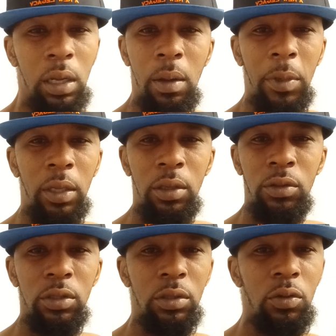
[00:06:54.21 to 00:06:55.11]
I mean, you
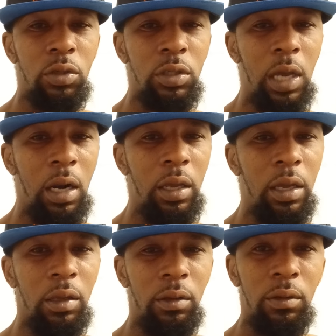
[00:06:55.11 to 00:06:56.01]
just you just kind of
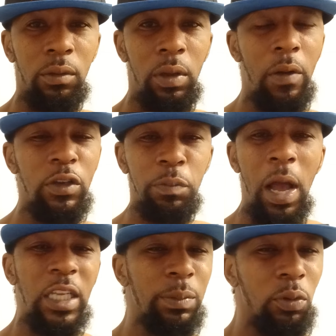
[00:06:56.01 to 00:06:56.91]

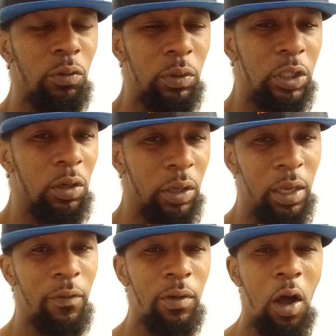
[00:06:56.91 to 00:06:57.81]
irresponsible with your
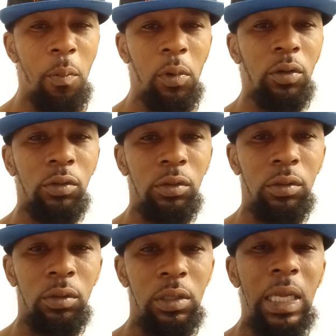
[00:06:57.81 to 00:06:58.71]
gift almost.
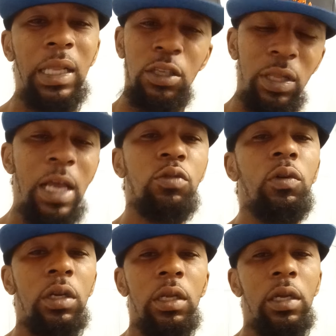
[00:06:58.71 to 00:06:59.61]
It's like that's that's what
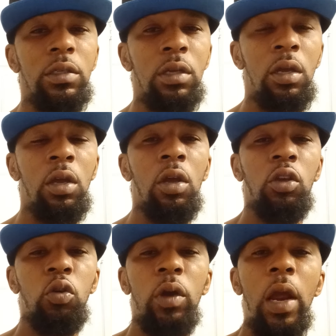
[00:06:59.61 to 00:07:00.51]
it is.
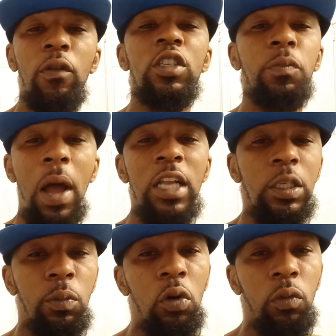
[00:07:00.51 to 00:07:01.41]
You
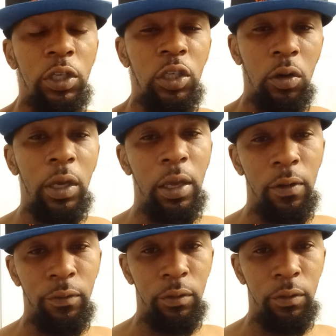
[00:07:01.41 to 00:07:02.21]
irresponsible with your gift.